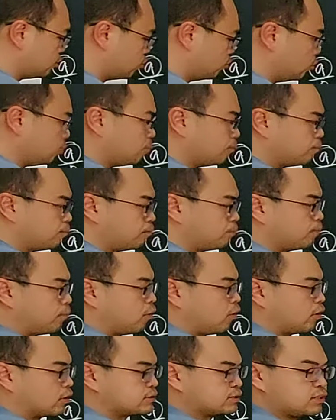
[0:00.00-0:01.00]
to
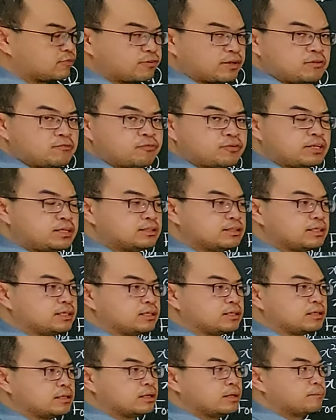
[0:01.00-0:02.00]
positive
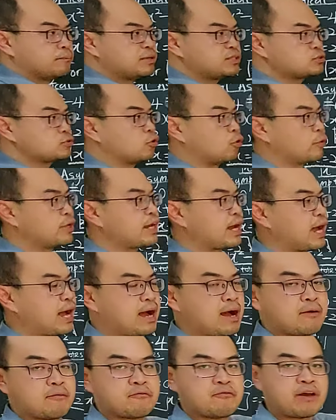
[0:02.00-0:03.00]
infinity, means going
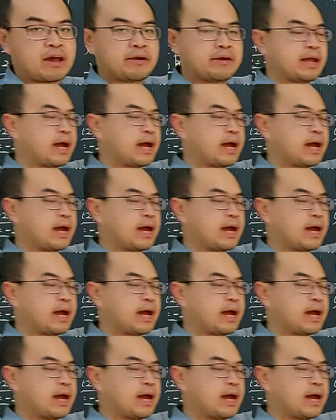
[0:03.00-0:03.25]
up very